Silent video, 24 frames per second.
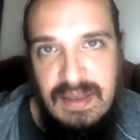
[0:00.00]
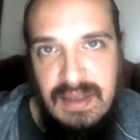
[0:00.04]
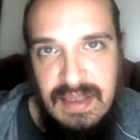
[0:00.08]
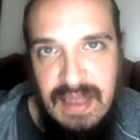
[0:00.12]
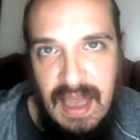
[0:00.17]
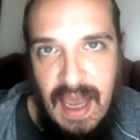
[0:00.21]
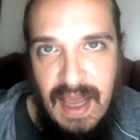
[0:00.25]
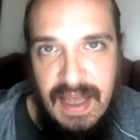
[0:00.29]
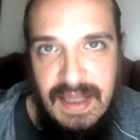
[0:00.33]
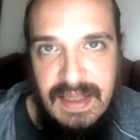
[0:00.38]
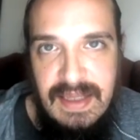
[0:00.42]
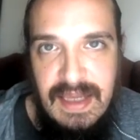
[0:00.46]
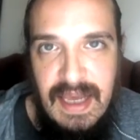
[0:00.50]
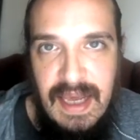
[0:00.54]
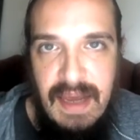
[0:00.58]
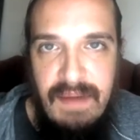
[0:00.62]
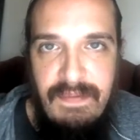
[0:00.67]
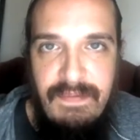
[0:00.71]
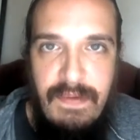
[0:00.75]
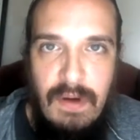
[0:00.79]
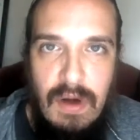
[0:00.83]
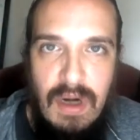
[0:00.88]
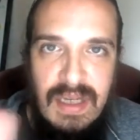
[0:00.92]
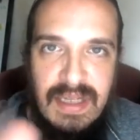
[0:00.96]

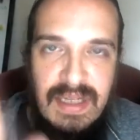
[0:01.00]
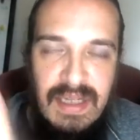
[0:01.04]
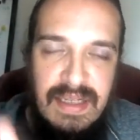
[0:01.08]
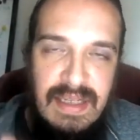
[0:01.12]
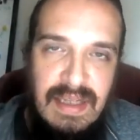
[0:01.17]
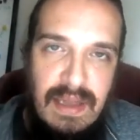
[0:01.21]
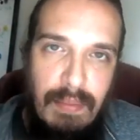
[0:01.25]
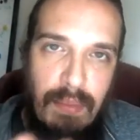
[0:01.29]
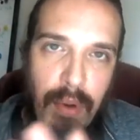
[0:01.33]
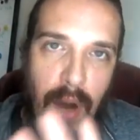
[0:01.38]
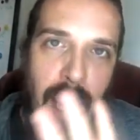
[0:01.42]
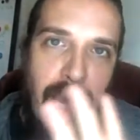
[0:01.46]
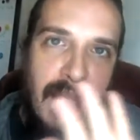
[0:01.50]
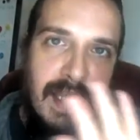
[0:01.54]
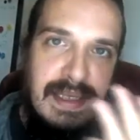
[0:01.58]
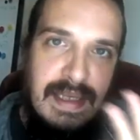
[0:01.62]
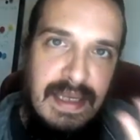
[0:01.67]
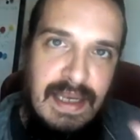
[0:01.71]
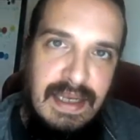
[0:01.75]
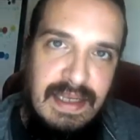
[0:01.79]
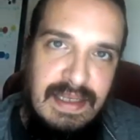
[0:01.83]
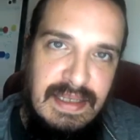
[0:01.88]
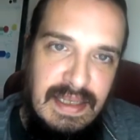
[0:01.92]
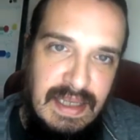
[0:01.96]
Sensei versus the
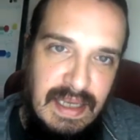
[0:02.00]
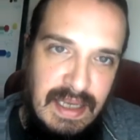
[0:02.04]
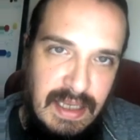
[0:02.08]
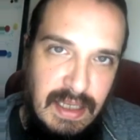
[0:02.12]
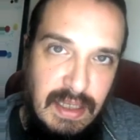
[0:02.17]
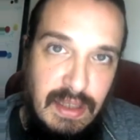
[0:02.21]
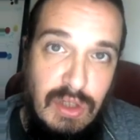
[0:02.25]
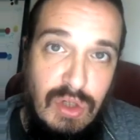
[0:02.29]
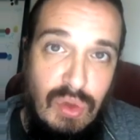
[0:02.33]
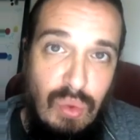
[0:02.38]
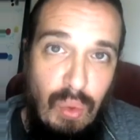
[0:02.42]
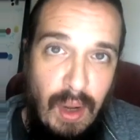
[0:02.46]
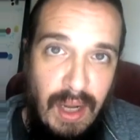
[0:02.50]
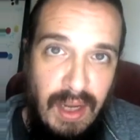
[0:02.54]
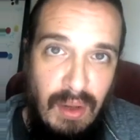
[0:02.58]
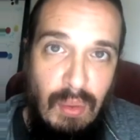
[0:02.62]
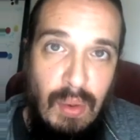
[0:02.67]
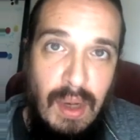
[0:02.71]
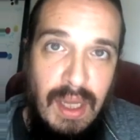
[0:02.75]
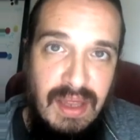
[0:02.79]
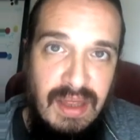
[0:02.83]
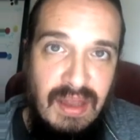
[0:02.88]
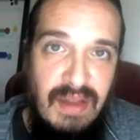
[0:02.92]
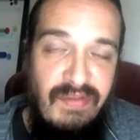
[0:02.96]
process in
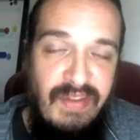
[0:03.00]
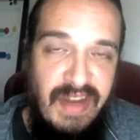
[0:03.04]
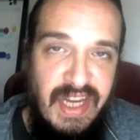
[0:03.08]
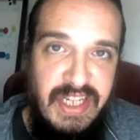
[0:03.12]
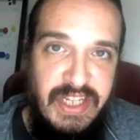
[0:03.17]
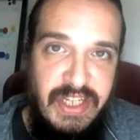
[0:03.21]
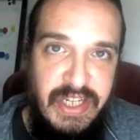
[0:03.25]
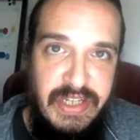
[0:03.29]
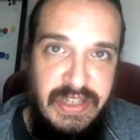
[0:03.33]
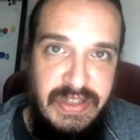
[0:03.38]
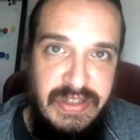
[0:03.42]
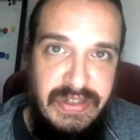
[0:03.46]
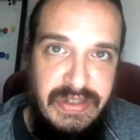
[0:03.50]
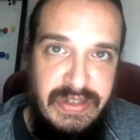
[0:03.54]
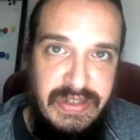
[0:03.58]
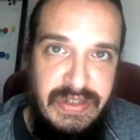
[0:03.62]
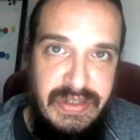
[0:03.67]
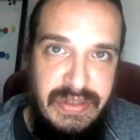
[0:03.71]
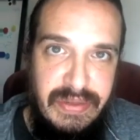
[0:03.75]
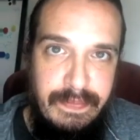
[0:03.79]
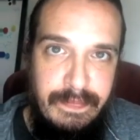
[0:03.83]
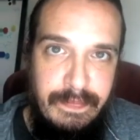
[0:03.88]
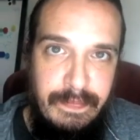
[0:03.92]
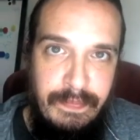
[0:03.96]
21
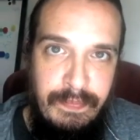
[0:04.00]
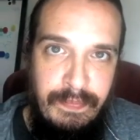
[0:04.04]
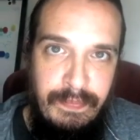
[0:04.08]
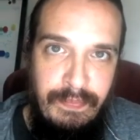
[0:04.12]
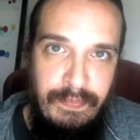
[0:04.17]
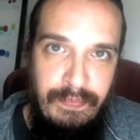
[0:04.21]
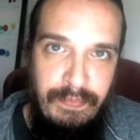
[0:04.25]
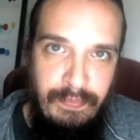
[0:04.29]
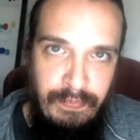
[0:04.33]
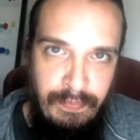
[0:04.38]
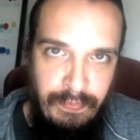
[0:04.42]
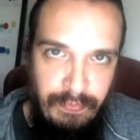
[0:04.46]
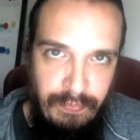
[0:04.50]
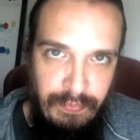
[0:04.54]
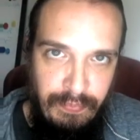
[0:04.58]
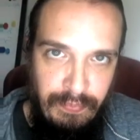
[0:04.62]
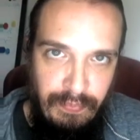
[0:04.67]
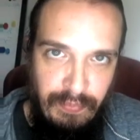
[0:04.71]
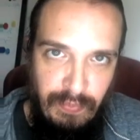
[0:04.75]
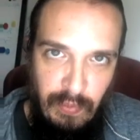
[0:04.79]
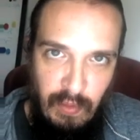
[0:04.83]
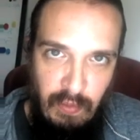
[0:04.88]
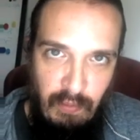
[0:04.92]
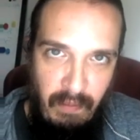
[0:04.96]
divisions,
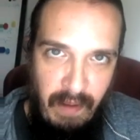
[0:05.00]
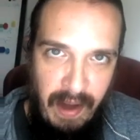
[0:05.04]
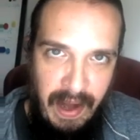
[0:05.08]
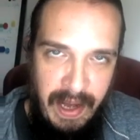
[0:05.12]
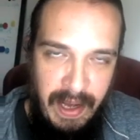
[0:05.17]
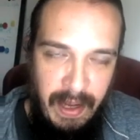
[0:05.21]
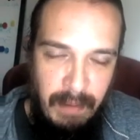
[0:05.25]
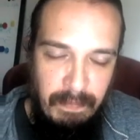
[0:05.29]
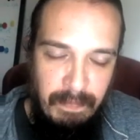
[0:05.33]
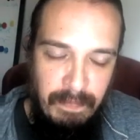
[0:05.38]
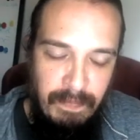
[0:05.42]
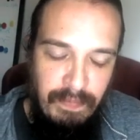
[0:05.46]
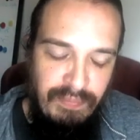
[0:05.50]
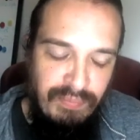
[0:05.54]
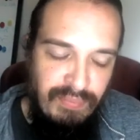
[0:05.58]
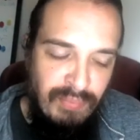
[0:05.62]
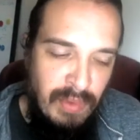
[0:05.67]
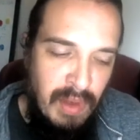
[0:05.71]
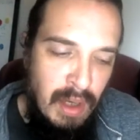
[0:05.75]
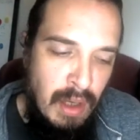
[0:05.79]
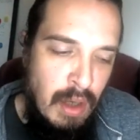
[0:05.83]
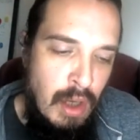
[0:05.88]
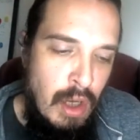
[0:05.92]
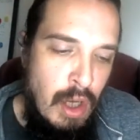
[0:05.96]
right?
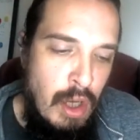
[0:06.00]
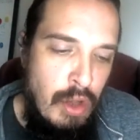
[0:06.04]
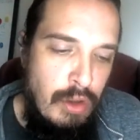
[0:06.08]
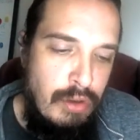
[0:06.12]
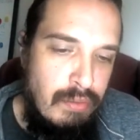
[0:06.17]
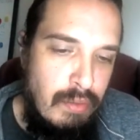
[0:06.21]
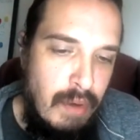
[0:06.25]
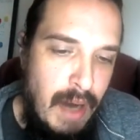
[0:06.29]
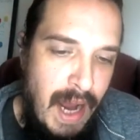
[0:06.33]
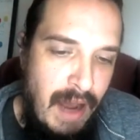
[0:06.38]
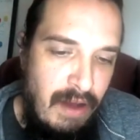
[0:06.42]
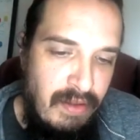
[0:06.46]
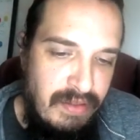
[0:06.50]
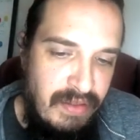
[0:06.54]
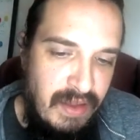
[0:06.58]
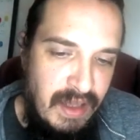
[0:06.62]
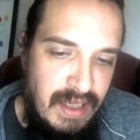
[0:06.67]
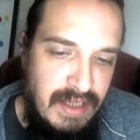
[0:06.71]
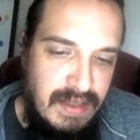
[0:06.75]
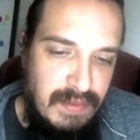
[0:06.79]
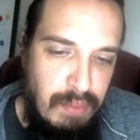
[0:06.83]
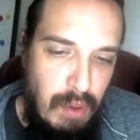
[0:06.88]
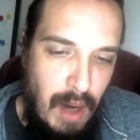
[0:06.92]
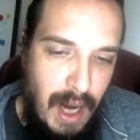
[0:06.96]
Throughout
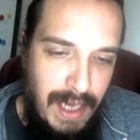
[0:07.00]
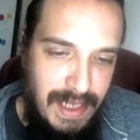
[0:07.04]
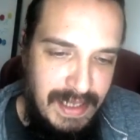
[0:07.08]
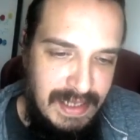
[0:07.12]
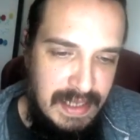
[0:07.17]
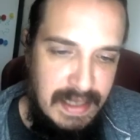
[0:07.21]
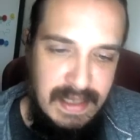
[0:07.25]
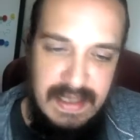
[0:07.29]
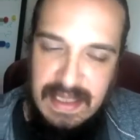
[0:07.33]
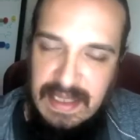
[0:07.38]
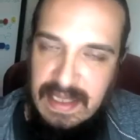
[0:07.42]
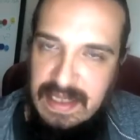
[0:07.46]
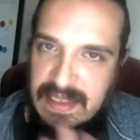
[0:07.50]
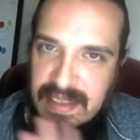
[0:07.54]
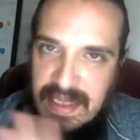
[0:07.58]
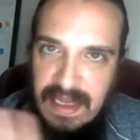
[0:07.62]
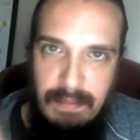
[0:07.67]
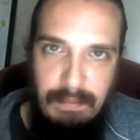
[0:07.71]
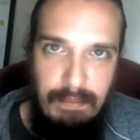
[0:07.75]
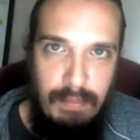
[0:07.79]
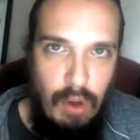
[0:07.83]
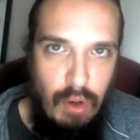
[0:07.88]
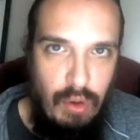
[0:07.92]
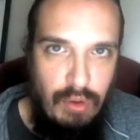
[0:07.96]
these processes
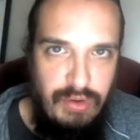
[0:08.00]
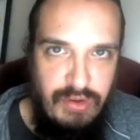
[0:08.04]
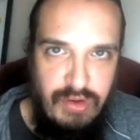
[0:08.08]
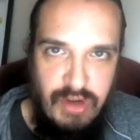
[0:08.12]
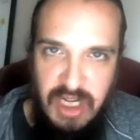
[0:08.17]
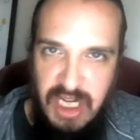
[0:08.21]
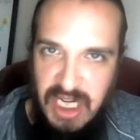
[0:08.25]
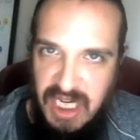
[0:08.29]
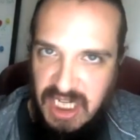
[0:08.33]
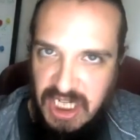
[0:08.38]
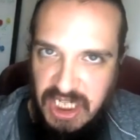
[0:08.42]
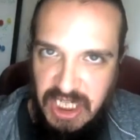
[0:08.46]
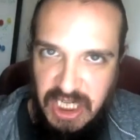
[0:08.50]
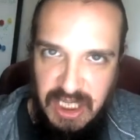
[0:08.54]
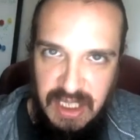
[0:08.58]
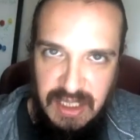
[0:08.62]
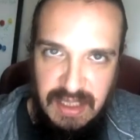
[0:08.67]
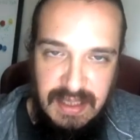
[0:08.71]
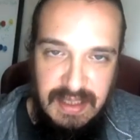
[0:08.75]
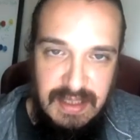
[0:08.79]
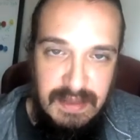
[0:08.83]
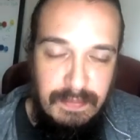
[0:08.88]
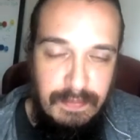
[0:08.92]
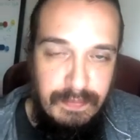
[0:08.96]
in both
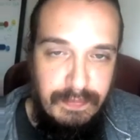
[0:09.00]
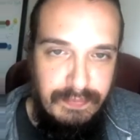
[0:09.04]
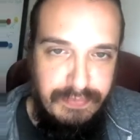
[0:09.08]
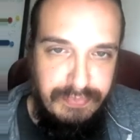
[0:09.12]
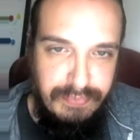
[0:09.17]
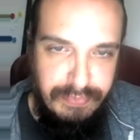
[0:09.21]
traditions,